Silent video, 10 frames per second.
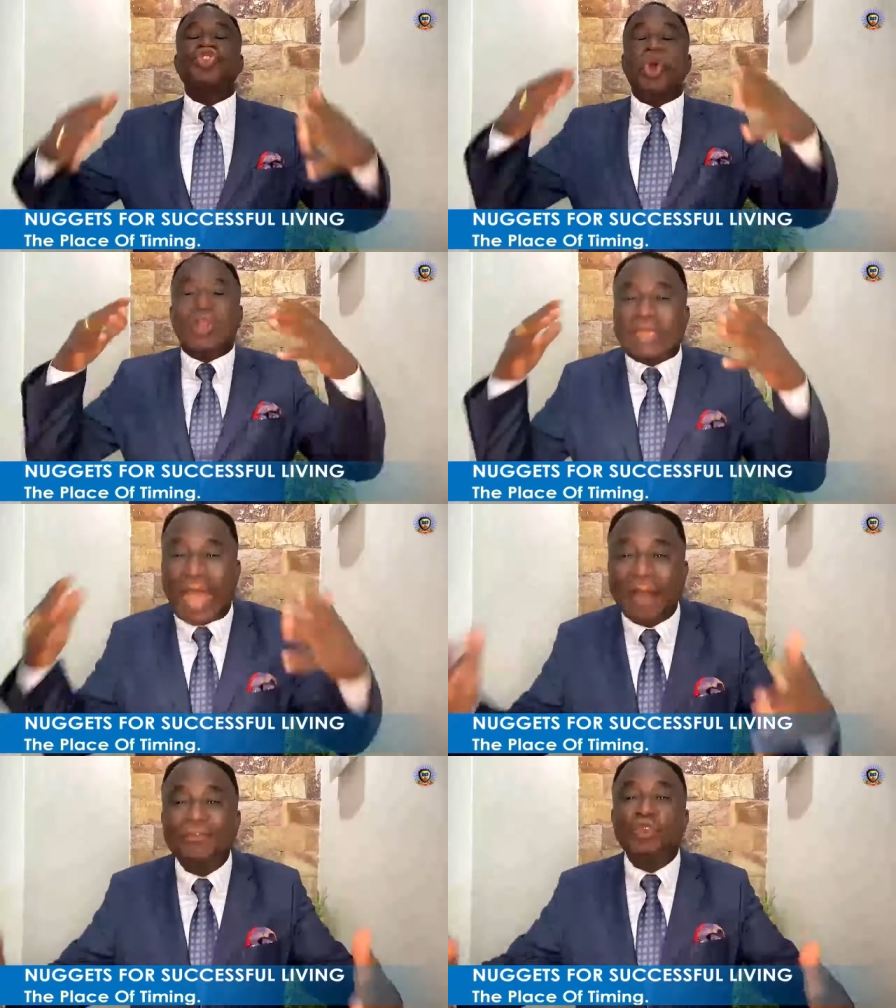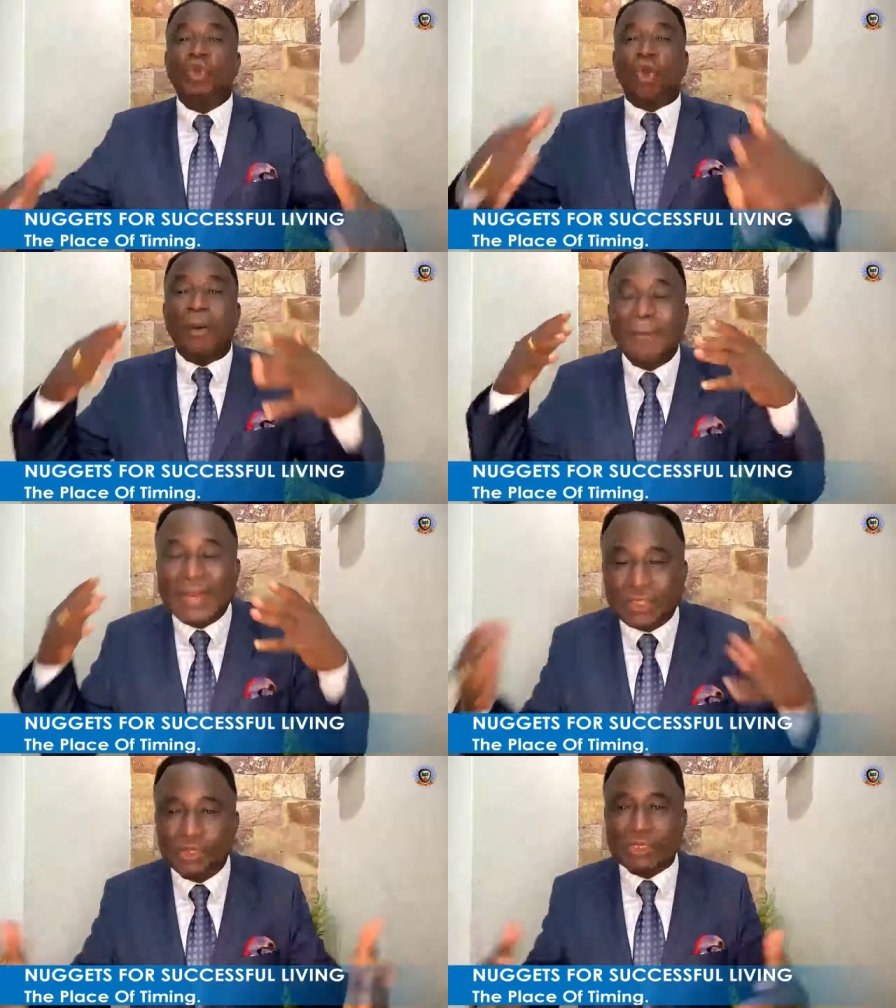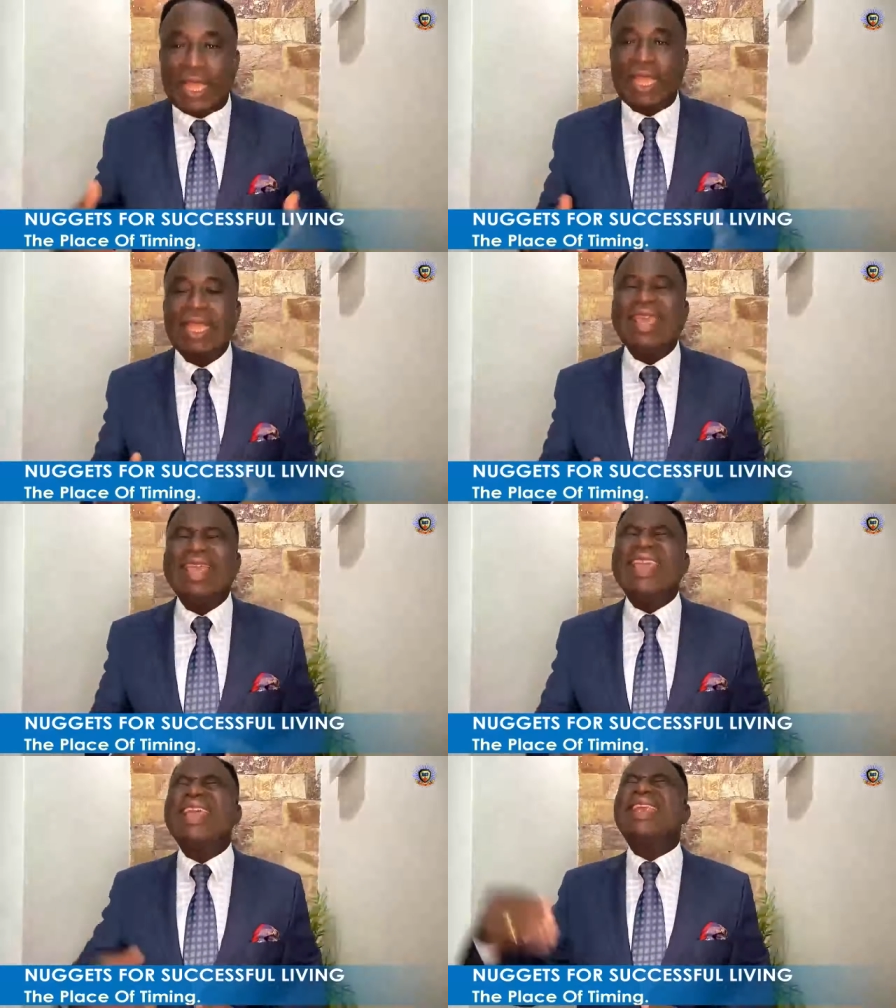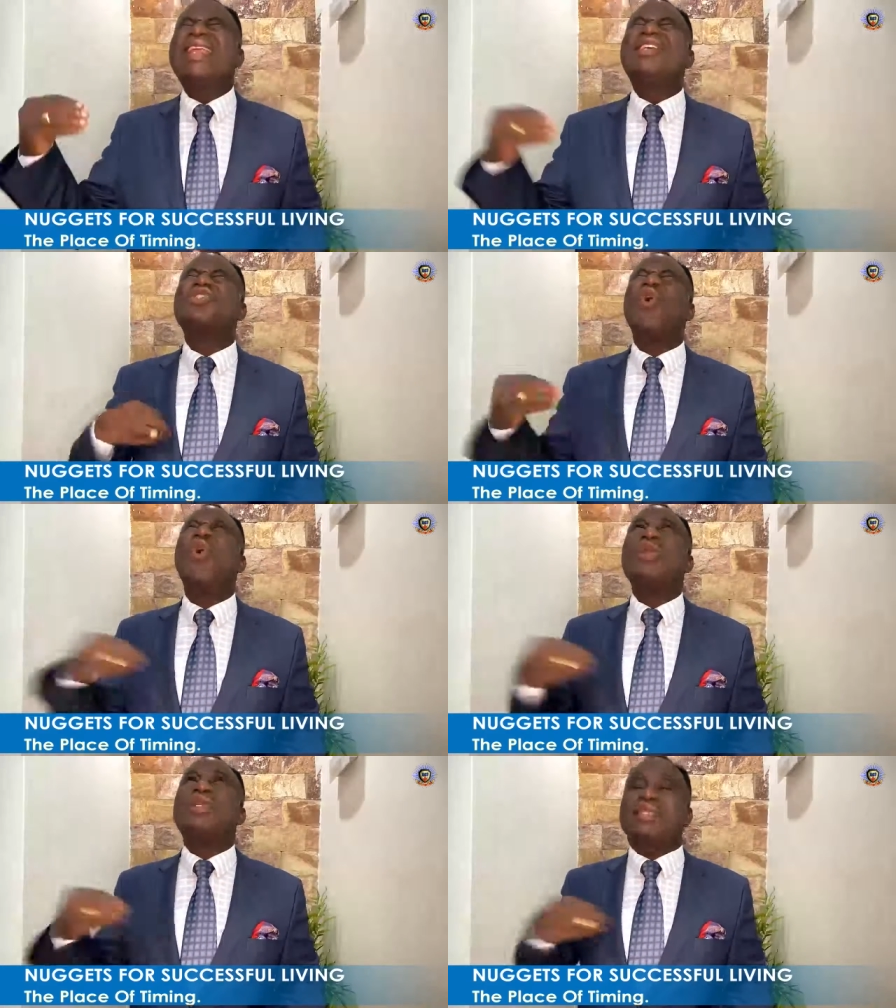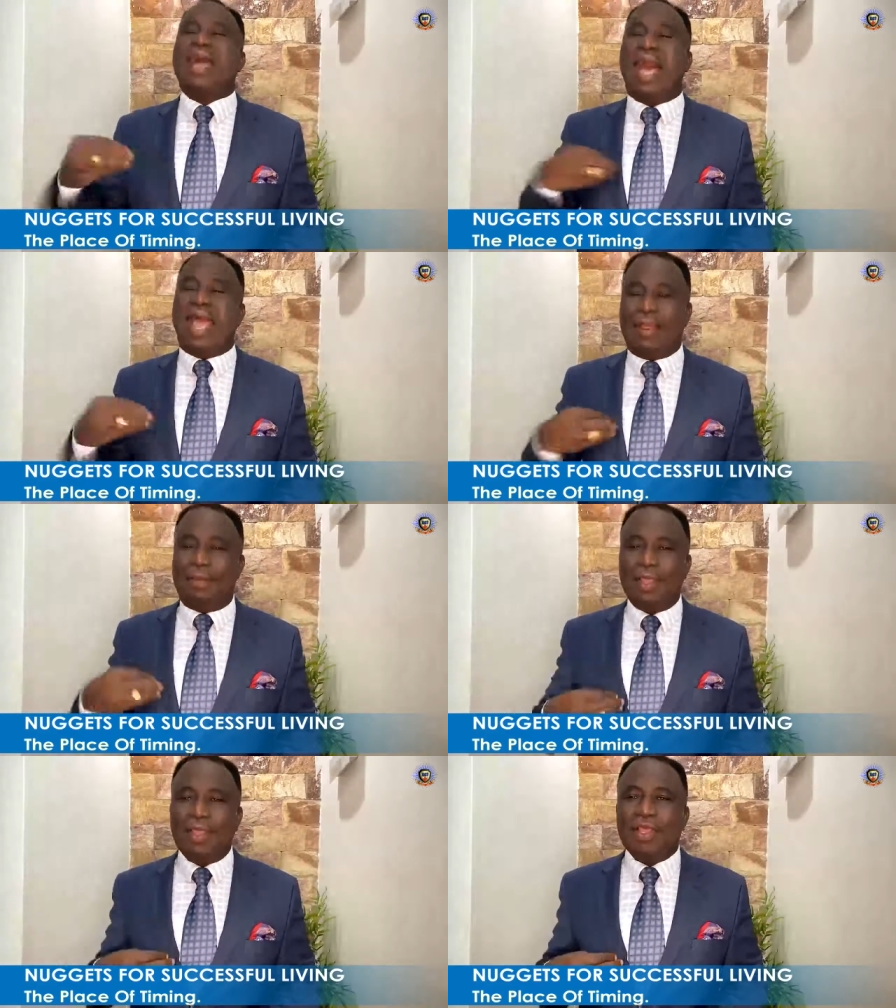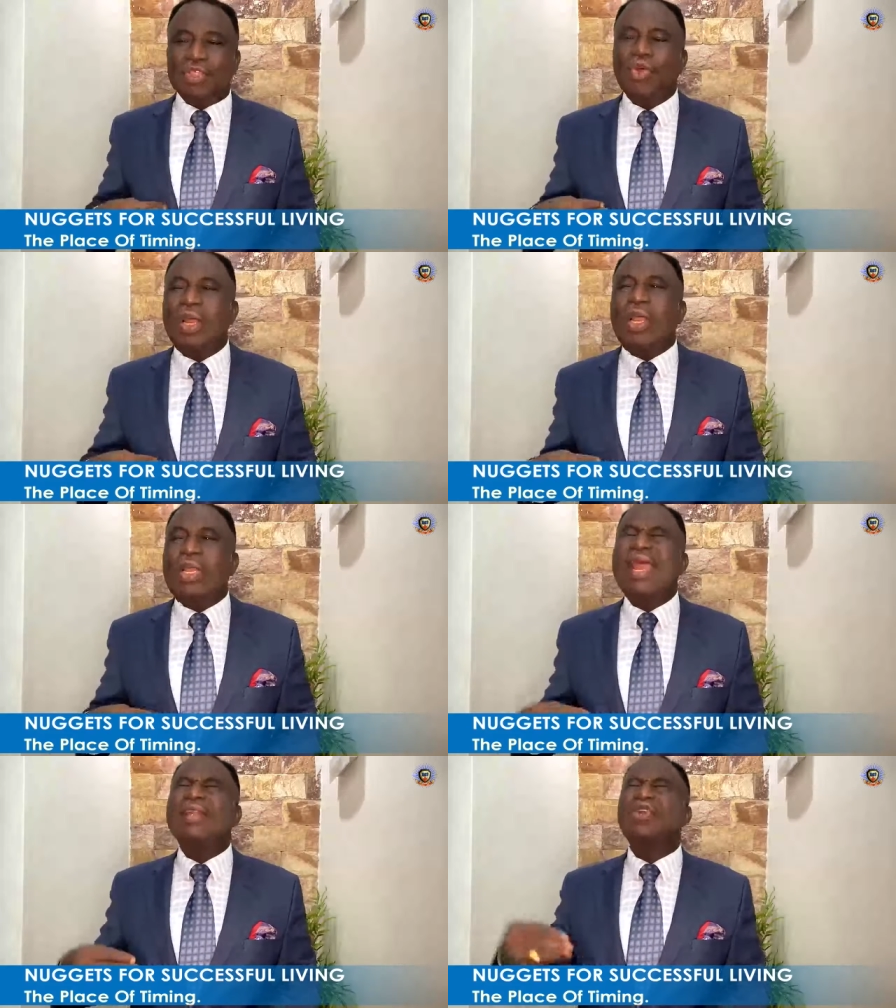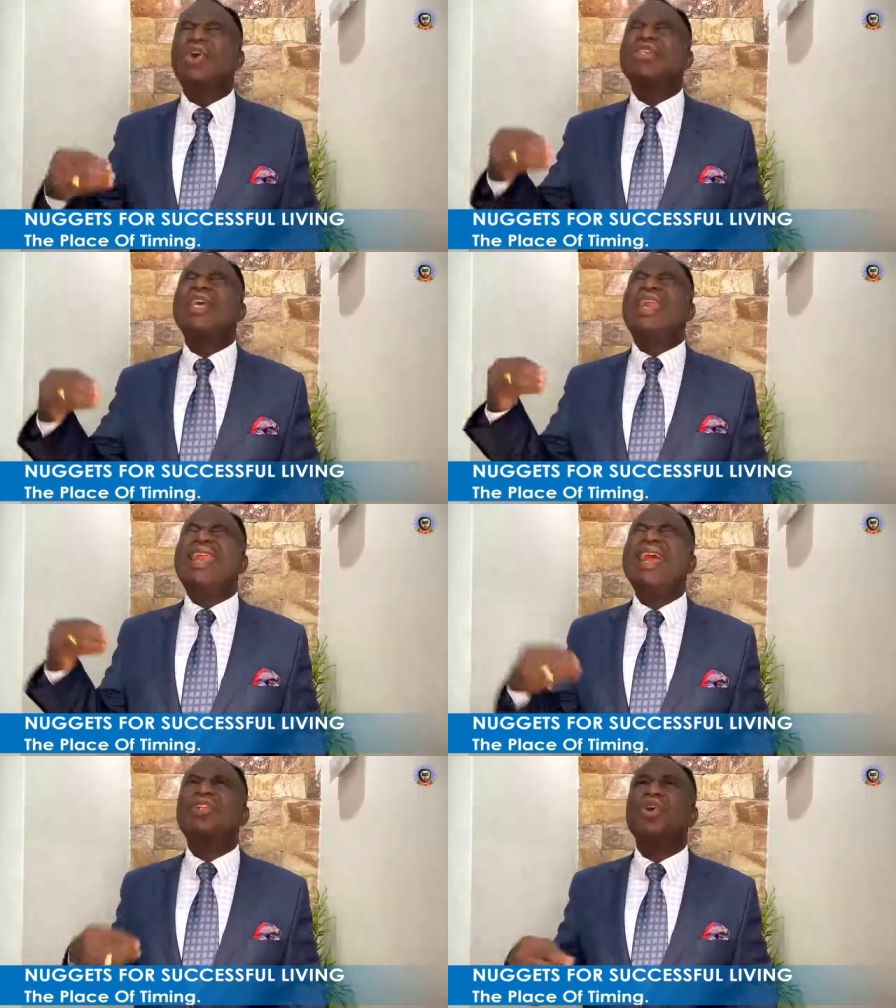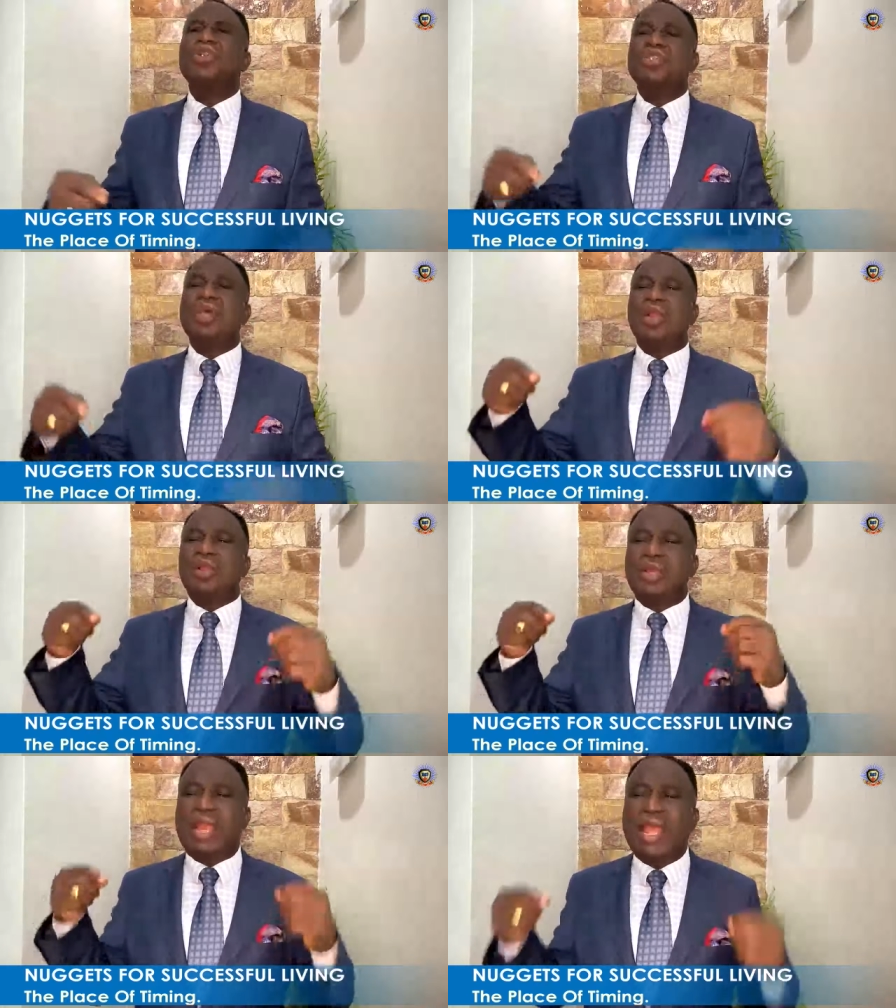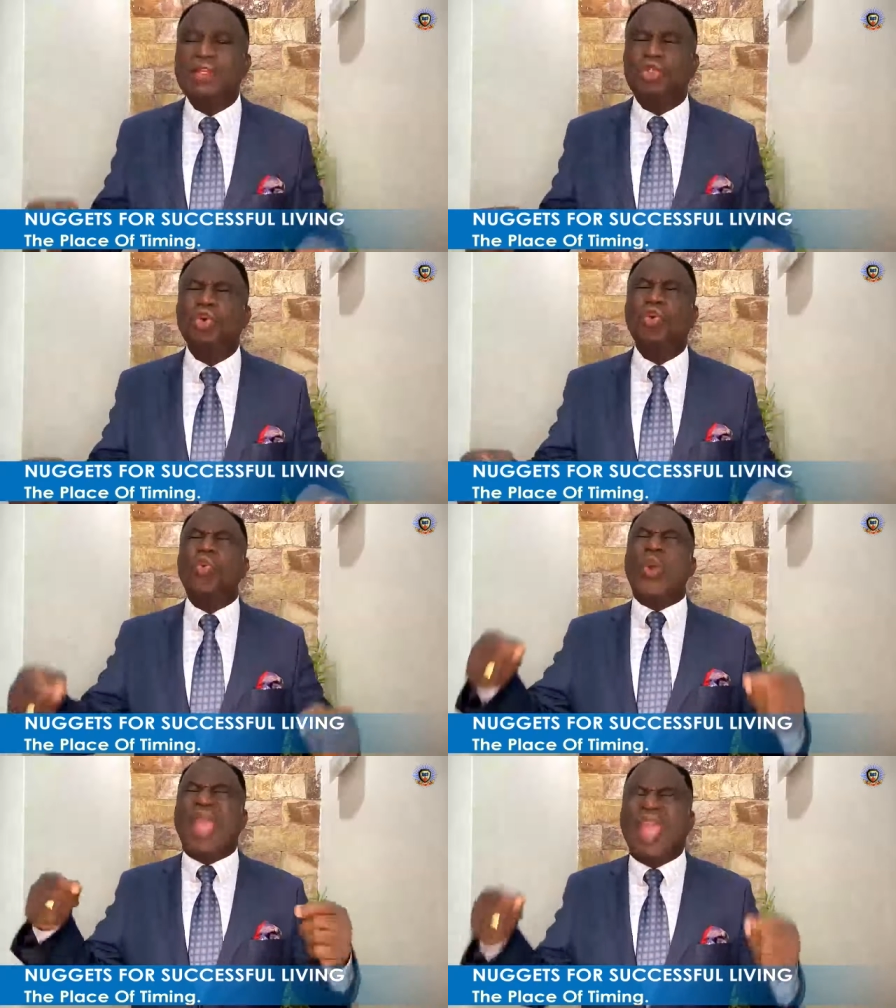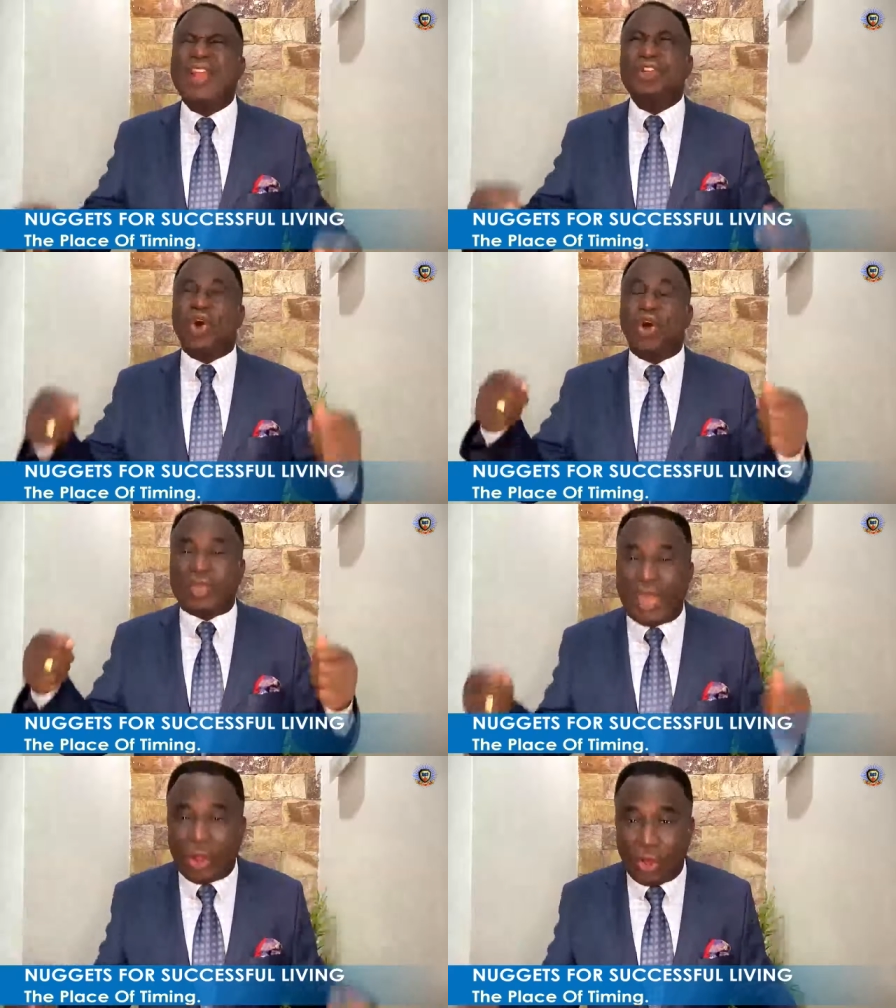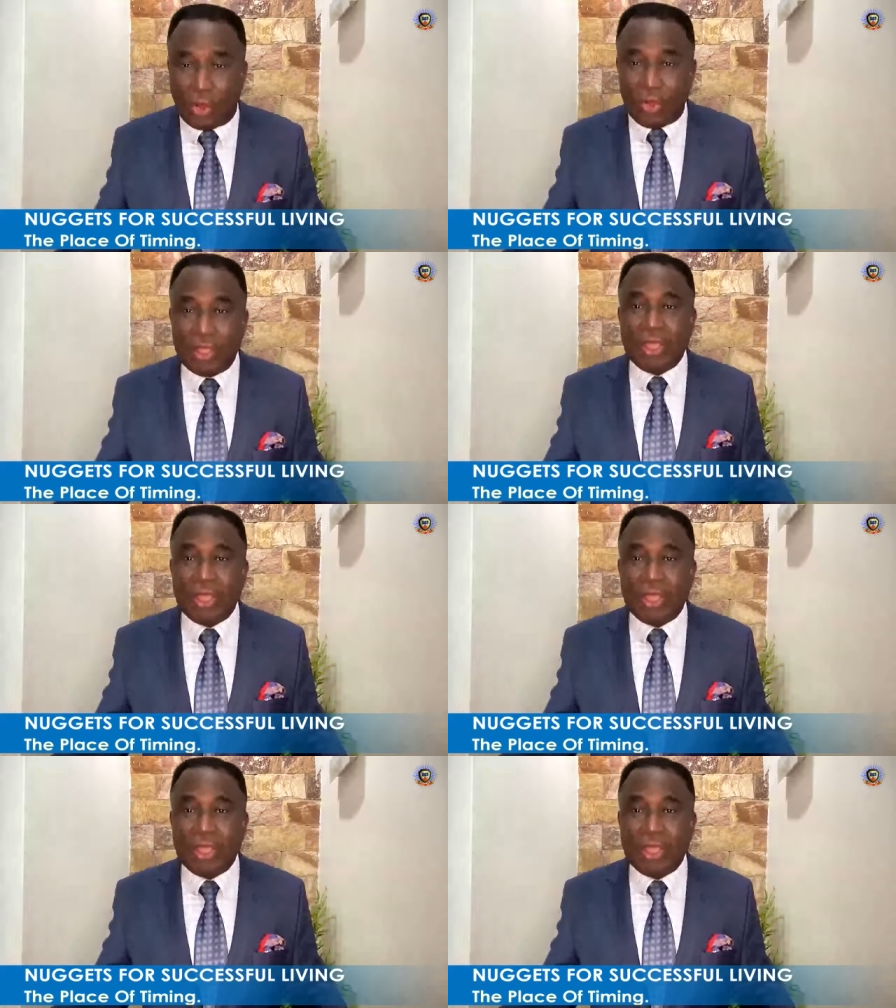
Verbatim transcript: don't have to commit suicide in His own time. So let us let us learn to wait on the Lord.